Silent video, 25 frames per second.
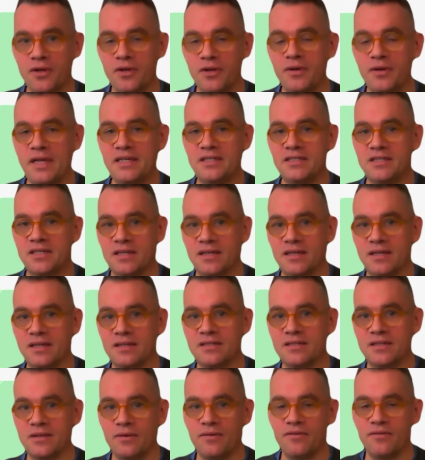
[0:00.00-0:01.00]
You need
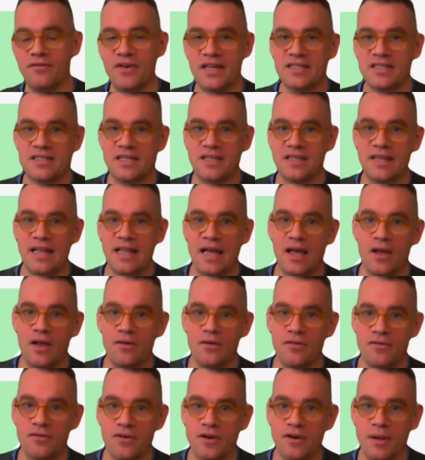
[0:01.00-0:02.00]
to invest in that
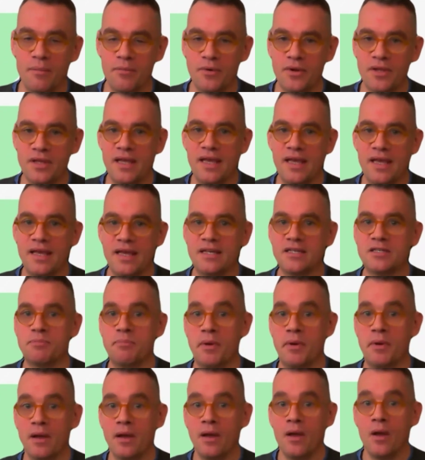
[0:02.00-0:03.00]
over a number of years,
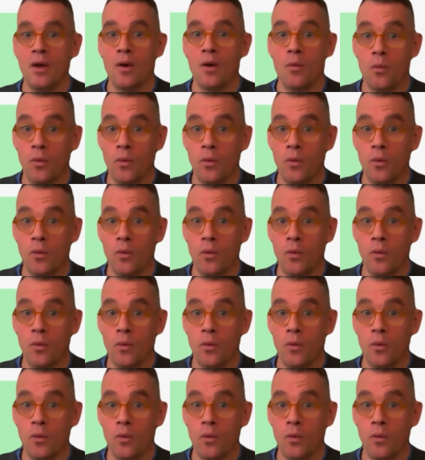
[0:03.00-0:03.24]
but